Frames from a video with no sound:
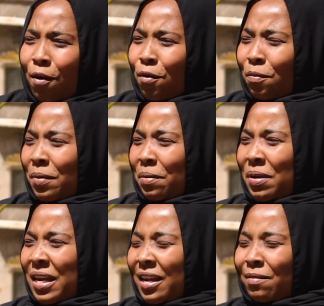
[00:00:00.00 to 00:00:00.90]
or
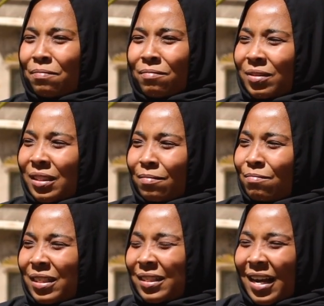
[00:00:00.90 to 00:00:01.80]
maybe I had
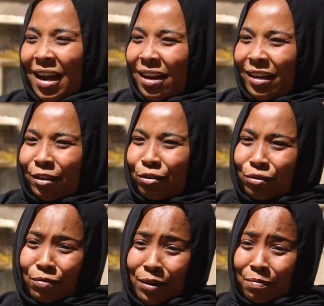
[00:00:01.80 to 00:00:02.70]
some miscarriage, you
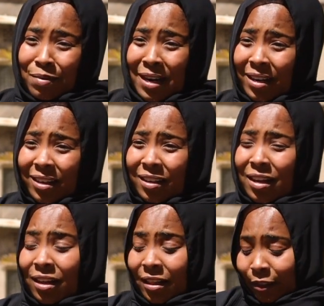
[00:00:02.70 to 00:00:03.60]
know, way back.
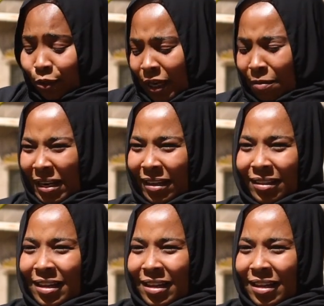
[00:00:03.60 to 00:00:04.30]
That's why I'm like